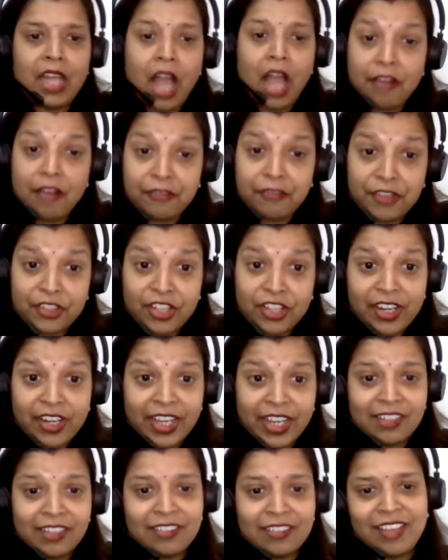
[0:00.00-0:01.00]
now after the
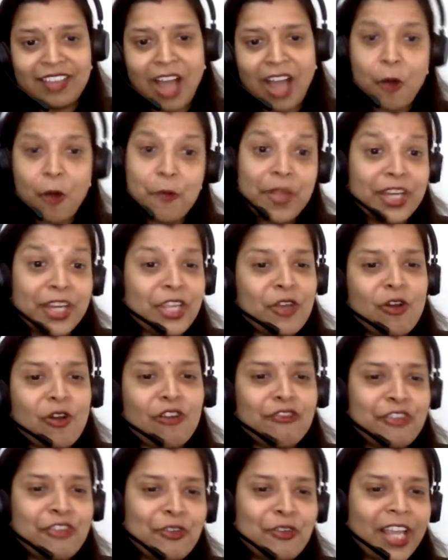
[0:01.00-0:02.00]
rain. How many
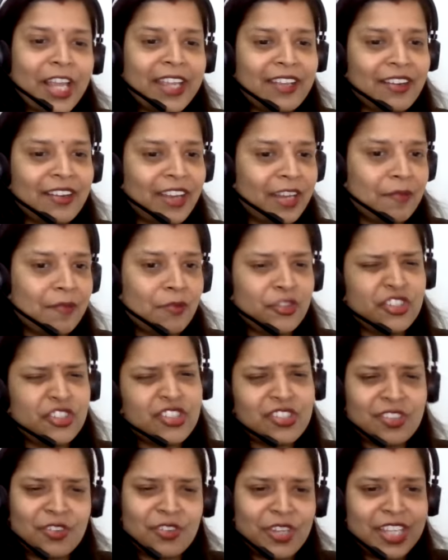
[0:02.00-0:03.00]
of you like rainbow?
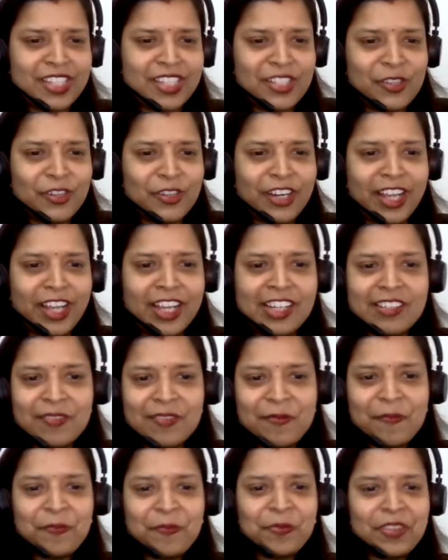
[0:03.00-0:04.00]
Just raise your hand.
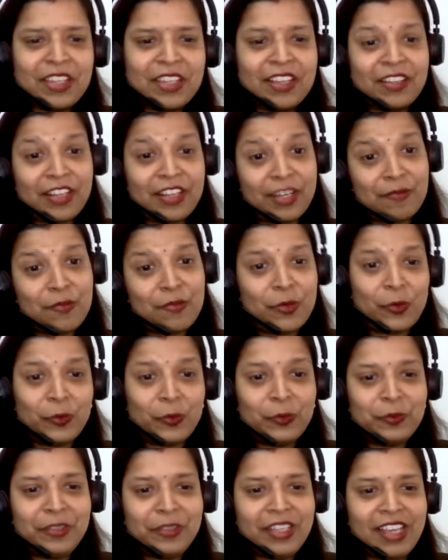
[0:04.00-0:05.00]
Rainbow.
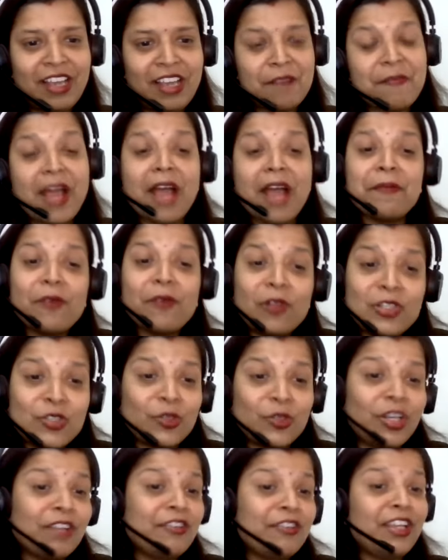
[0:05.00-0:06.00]
Yeah, ma'am
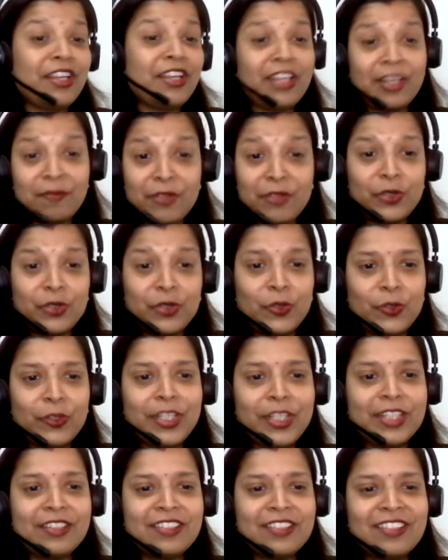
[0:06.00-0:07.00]
also loving rainbow, you know
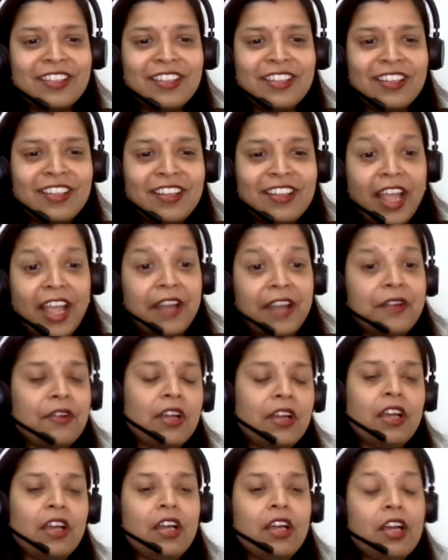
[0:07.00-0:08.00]
it. And
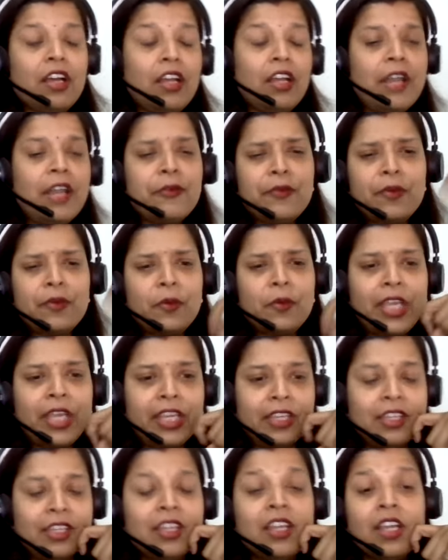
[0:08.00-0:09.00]
look,
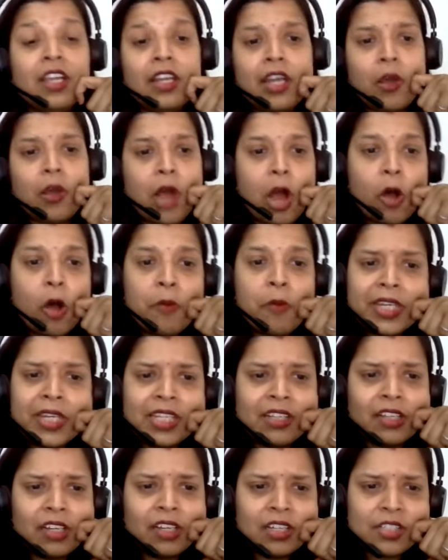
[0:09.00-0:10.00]
okay. Now, how
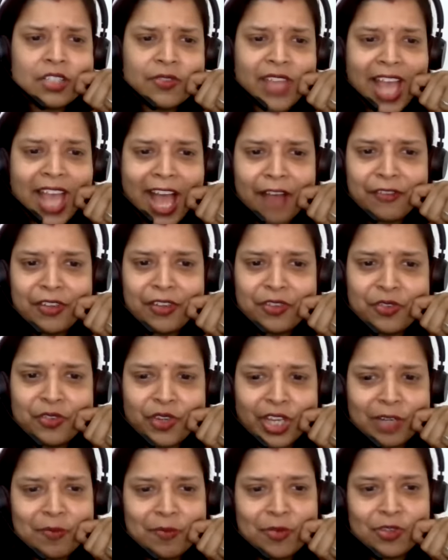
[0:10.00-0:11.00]
many colors we have in
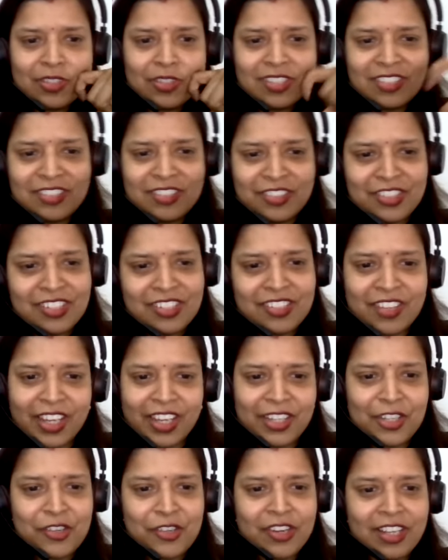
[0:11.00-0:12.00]
rainbows? Just
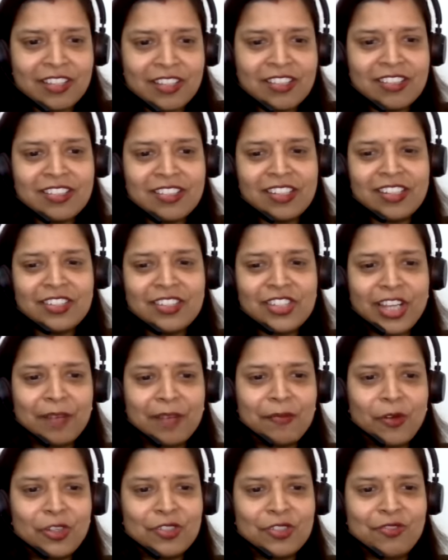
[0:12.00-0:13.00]
write your answers in a
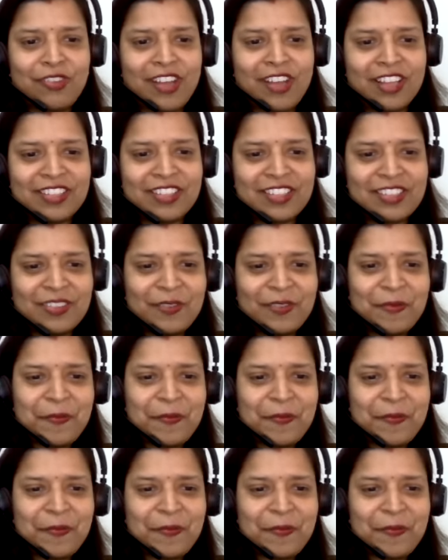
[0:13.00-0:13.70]
chat box fast.